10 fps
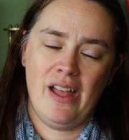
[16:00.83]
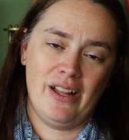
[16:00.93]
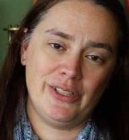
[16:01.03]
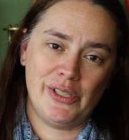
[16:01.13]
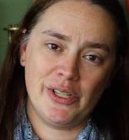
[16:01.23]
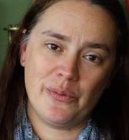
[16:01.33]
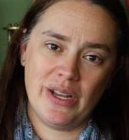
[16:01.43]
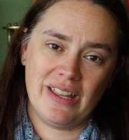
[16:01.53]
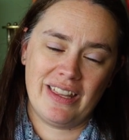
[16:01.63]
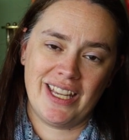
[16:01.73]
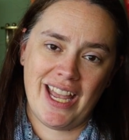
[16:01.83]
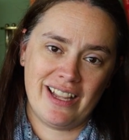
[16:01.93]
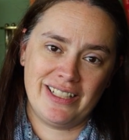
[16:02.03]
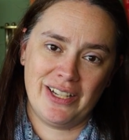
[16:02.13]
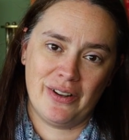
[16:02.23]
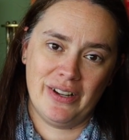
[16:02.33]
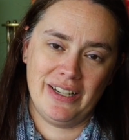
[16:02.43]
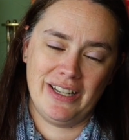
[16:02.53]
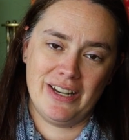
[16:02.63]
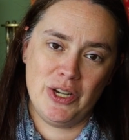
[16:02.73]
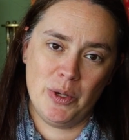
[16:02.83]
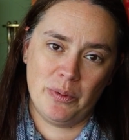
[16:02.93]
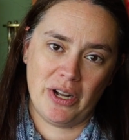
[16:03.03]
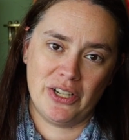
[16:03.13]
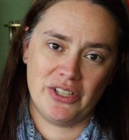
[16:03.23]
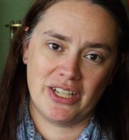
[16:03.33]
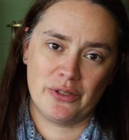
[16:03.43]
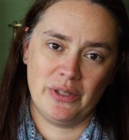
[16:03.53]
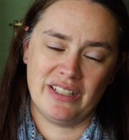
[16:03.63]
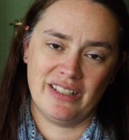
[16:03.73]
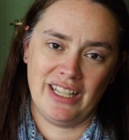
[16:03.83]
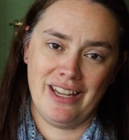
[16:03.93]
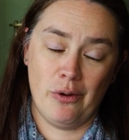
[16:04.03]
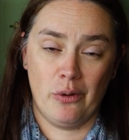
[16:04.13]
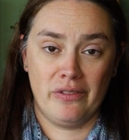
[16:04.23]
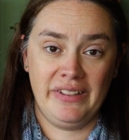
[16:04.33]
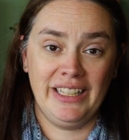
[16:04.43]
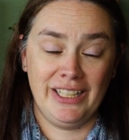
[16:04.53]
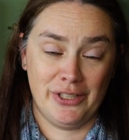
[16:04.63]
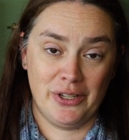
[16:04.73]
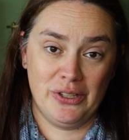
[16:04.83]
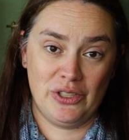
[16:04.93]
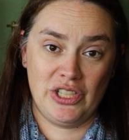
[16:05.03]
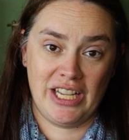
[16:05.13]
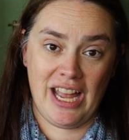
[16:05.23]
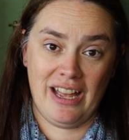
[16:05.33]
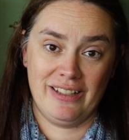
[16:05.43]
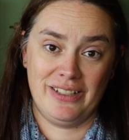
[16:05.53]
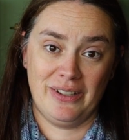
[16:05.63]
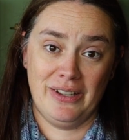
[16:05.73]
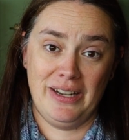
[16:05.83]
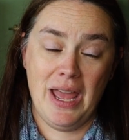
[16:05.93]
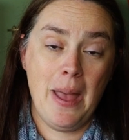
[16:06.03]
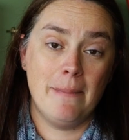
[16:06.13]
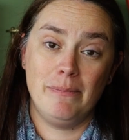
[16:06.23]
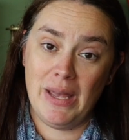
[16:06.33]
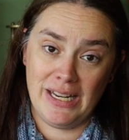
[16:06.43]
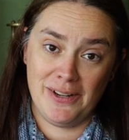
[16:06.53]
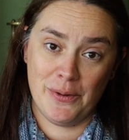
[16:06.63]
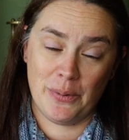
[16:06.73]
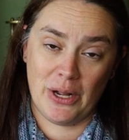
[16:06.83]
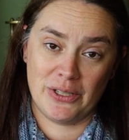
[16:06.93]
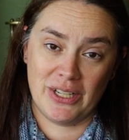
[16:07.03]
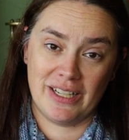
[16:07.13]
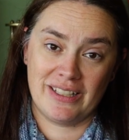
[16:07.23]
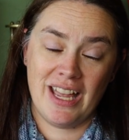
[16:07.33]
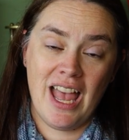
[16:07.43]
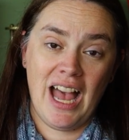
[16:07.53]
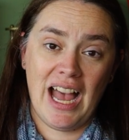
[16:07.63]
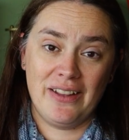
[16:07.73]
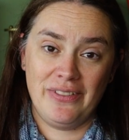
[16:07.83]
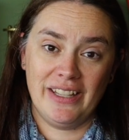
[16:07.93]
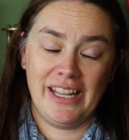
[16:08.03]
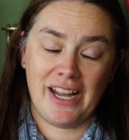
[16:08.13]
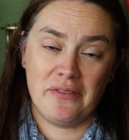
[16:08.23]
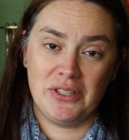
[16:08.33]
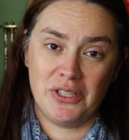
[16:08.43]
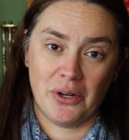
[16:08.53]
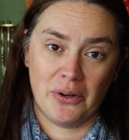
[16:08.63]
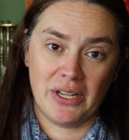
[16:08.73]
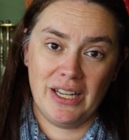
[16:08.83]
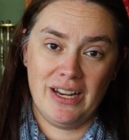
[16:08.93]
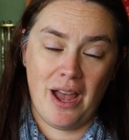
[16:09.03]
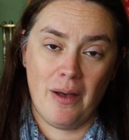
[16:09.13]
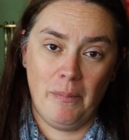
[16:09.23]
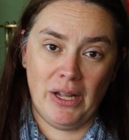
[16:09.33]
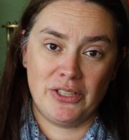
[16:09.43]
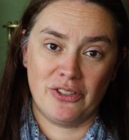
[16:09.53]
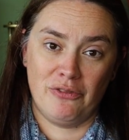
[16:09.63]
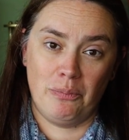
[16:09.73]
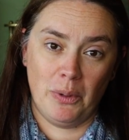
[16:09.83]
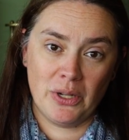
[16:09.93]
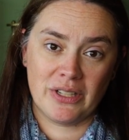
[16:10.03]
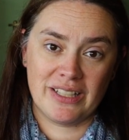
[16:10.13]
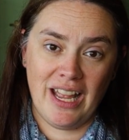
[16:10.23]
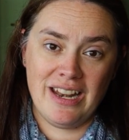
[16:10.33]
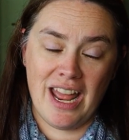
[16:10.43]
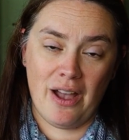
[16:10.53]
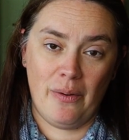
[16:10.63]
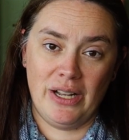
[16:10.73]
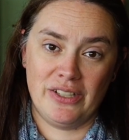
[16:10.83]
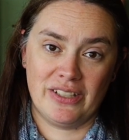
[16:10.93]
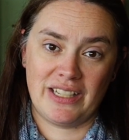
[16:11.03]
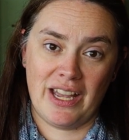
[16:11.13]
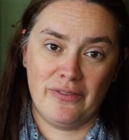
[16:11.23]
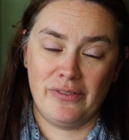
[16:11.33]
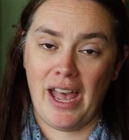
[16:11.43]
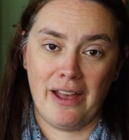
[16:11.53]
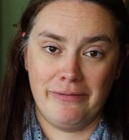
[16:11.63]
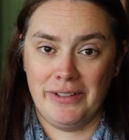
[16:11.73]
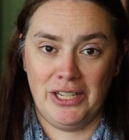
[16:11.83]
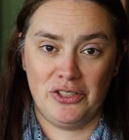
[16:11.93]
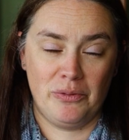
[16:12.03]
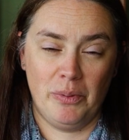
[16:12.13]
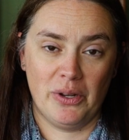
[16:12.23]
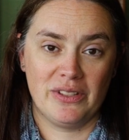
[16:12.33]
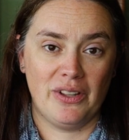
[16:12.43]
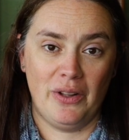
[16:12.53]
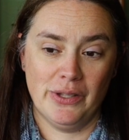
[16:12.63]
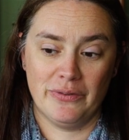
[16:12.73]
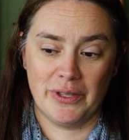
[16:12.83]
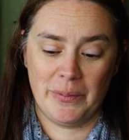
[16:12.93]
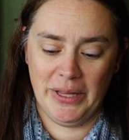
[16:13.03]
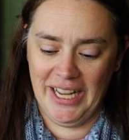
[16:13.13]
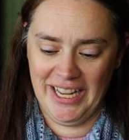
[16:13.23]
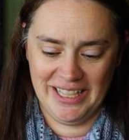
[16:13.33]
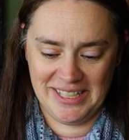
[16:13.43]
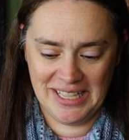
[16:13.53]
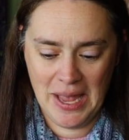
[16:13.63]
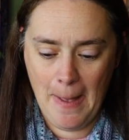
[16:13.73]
Along with casting on new projects recently, or feeling the urge to cast on many new projects, I feel like I've started a bunch of books and now I just have half-finished books all over the place.